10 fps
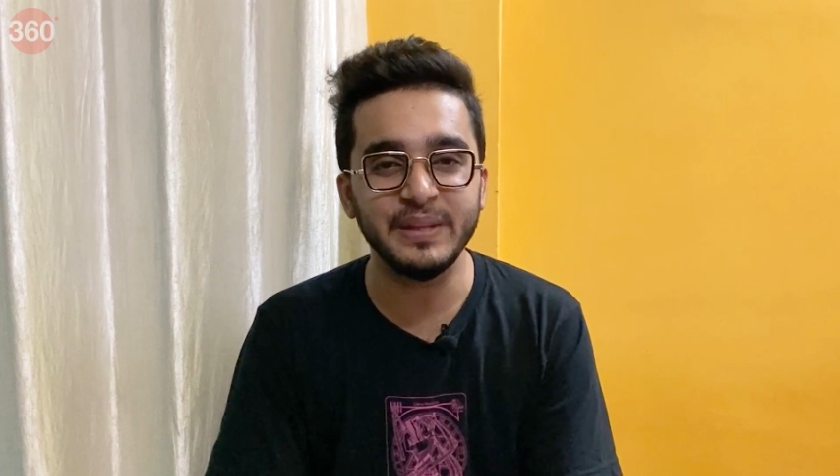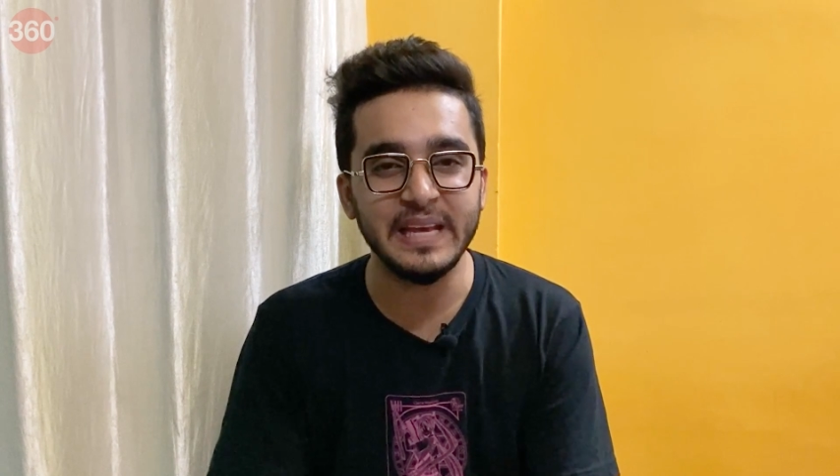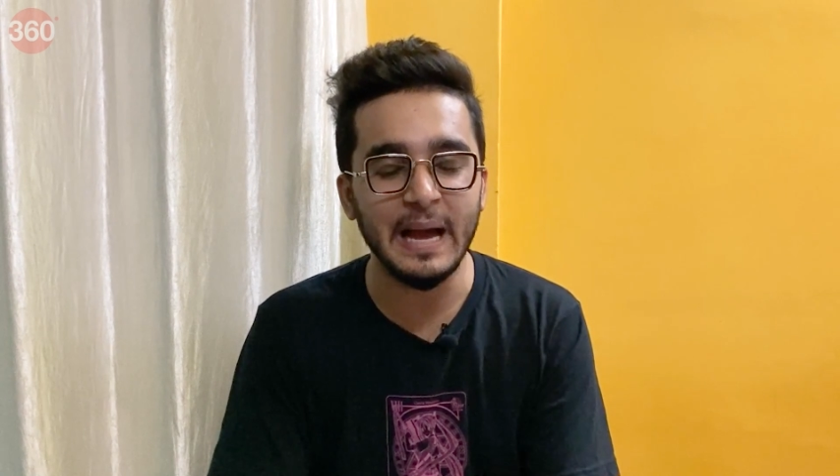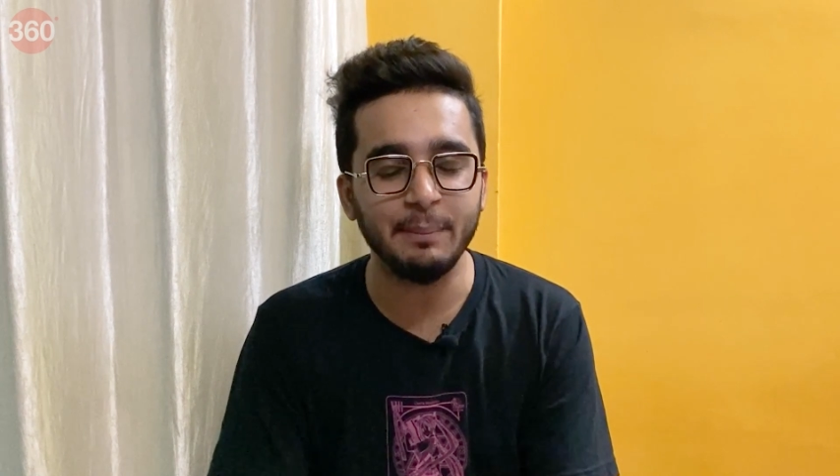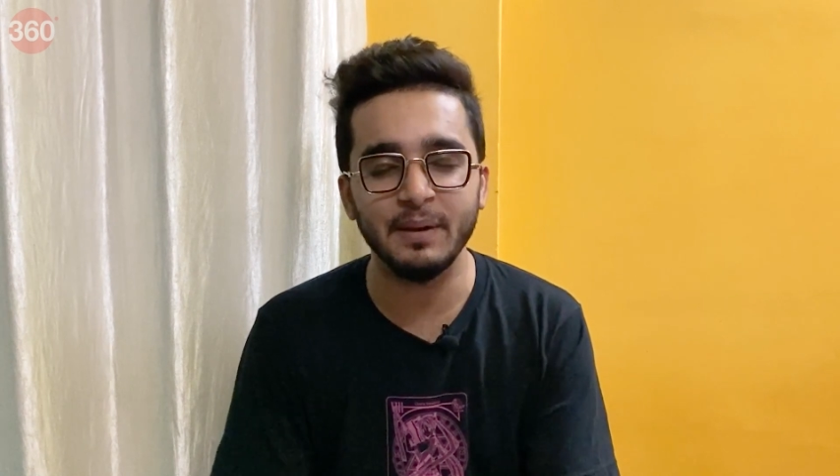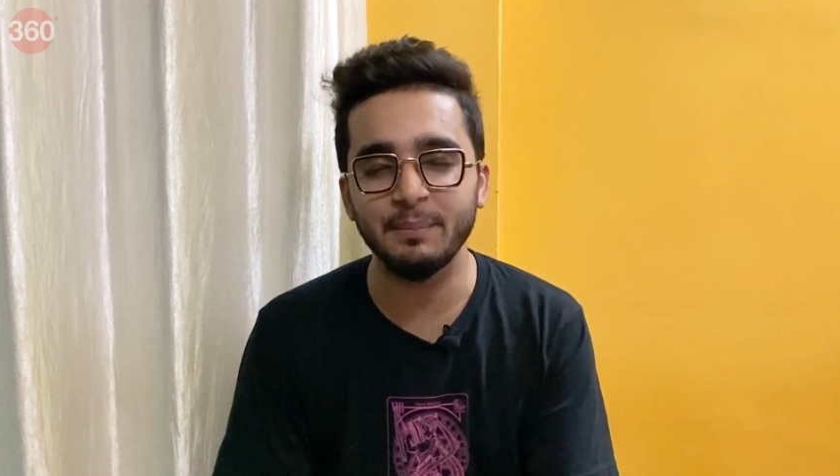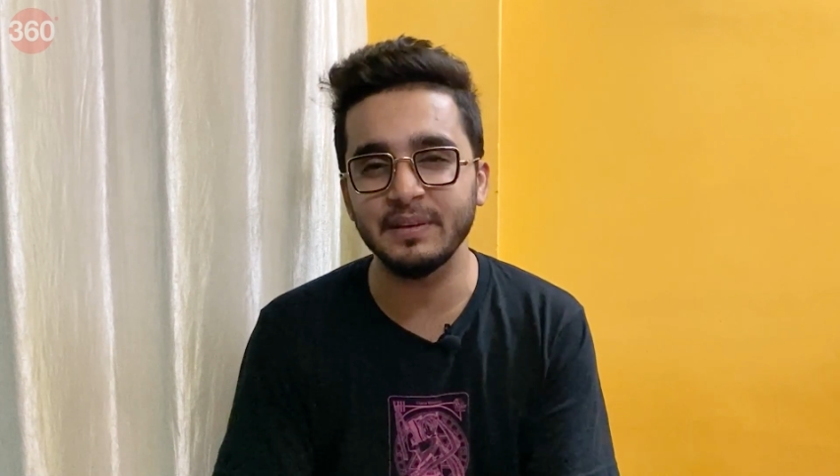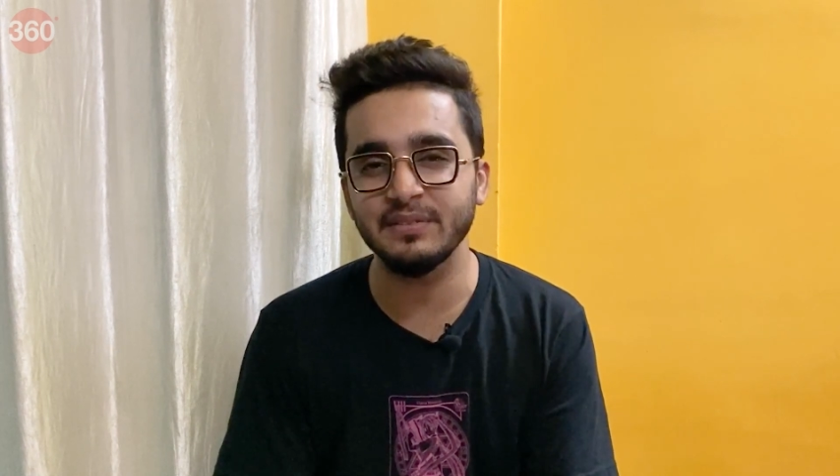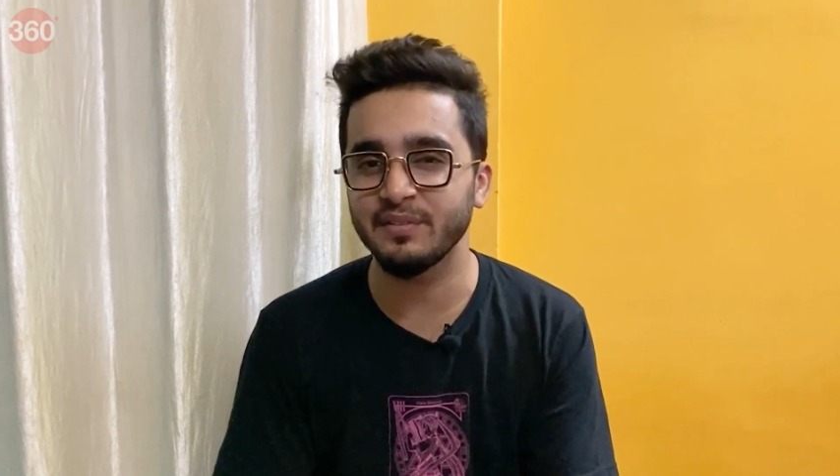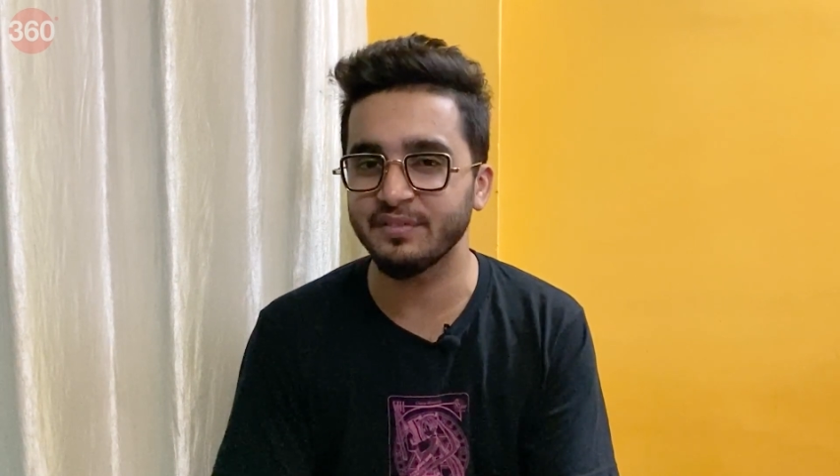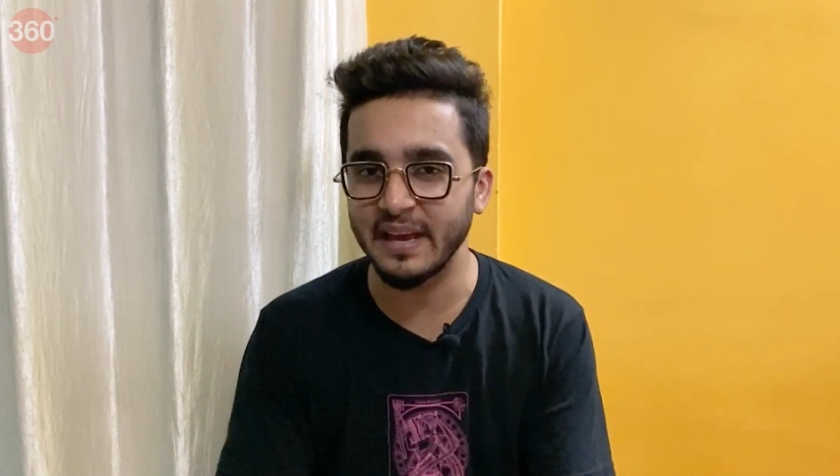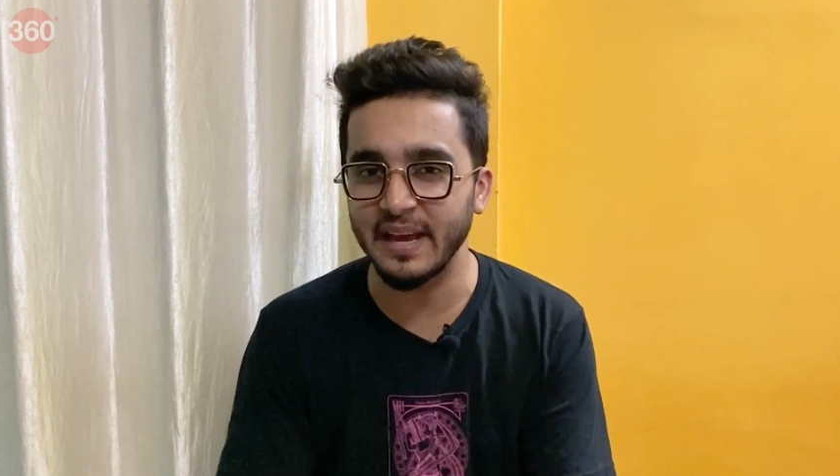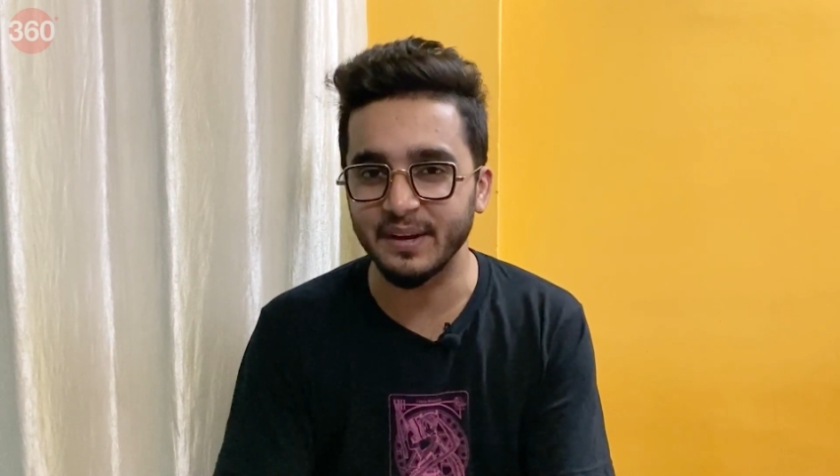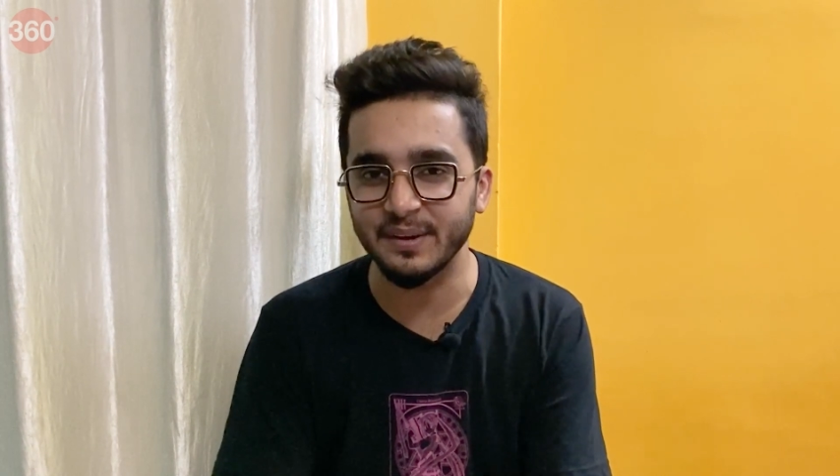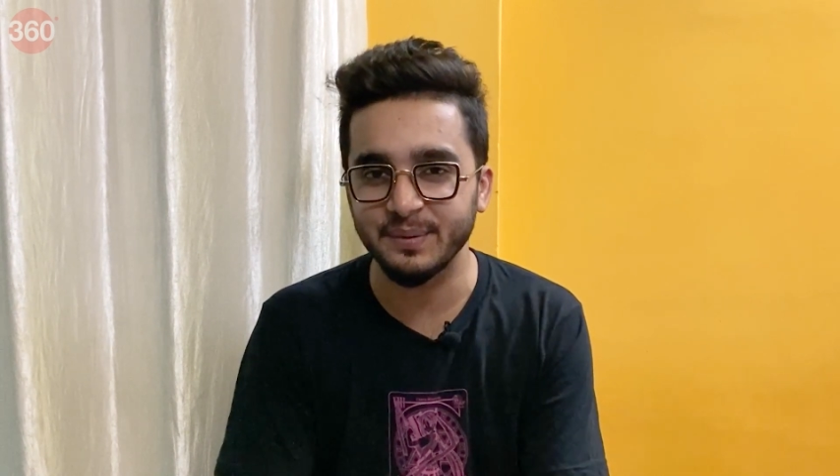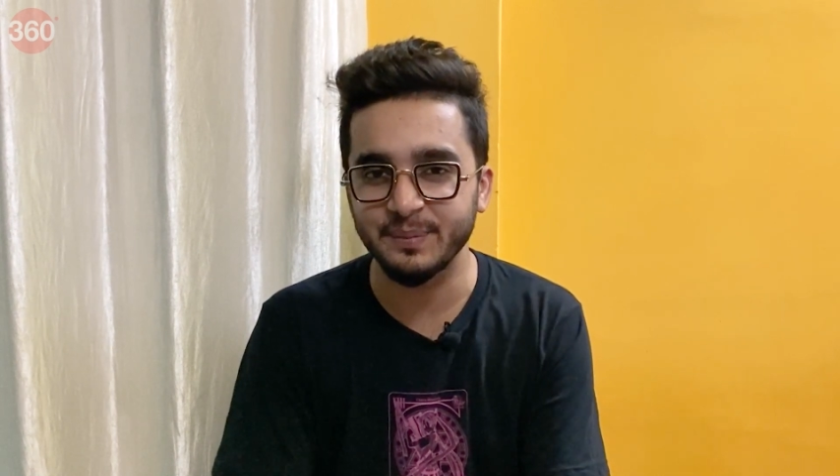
the app a piece of cake.